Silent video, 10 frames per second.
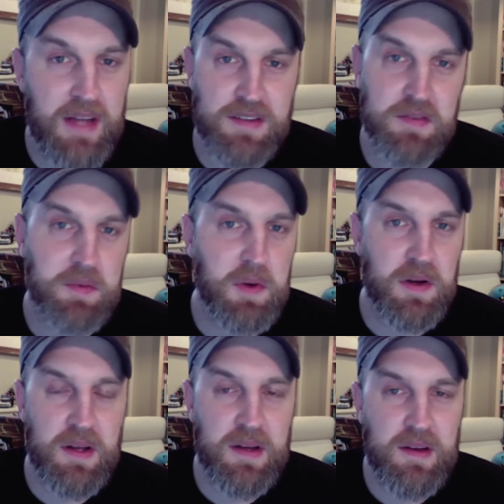night shift
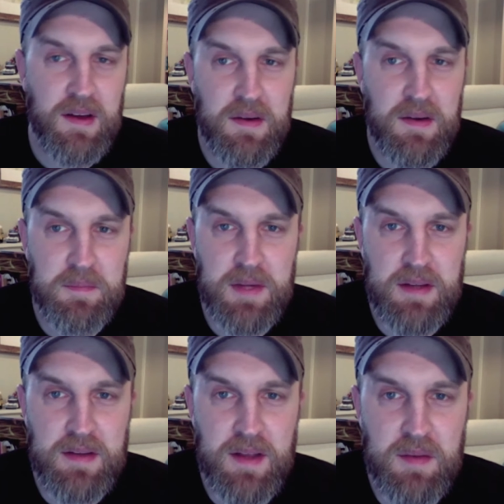work,
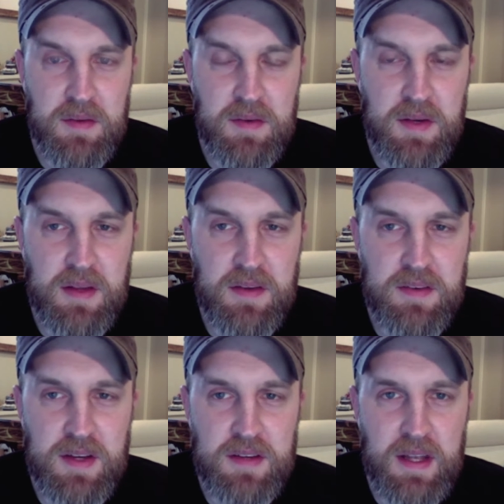and doing
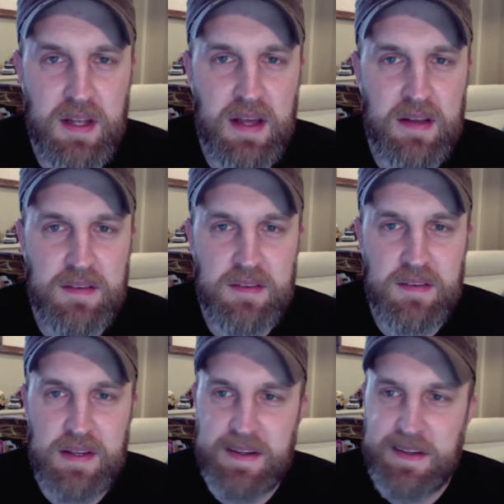illustration at night.
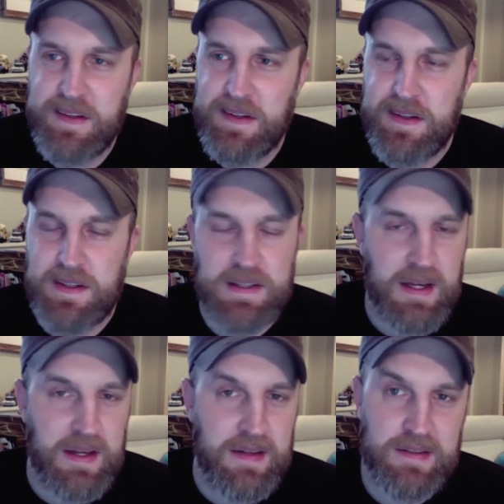
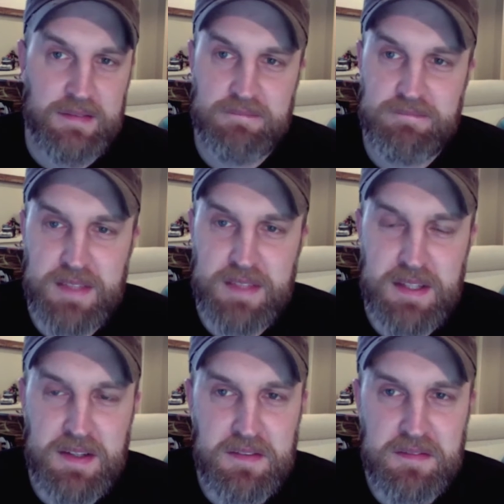And then,
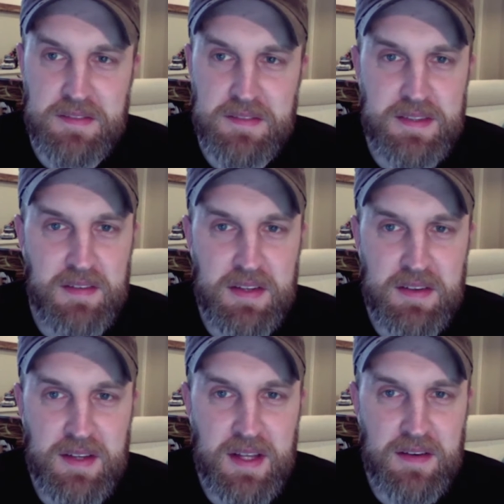7
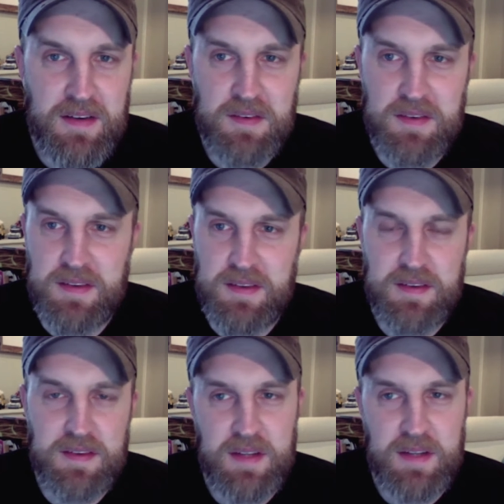years later,
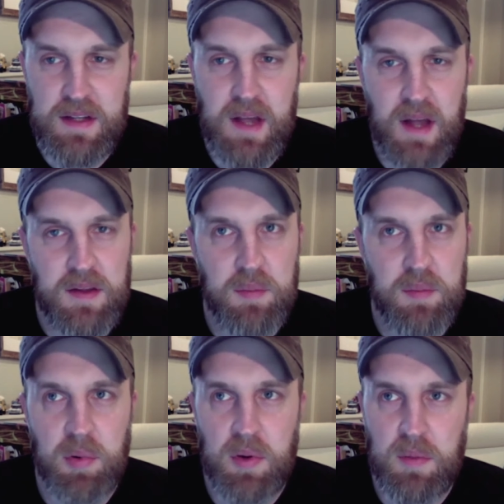it had gotten to the
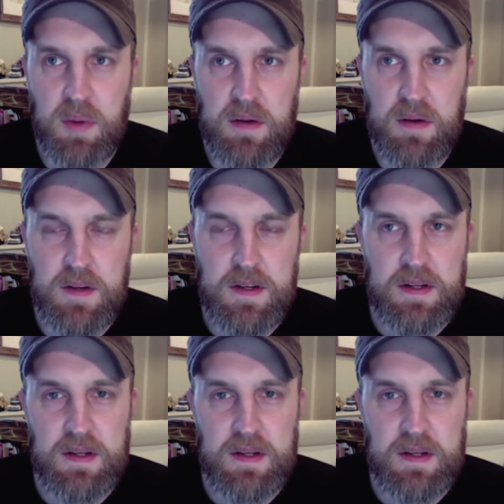point where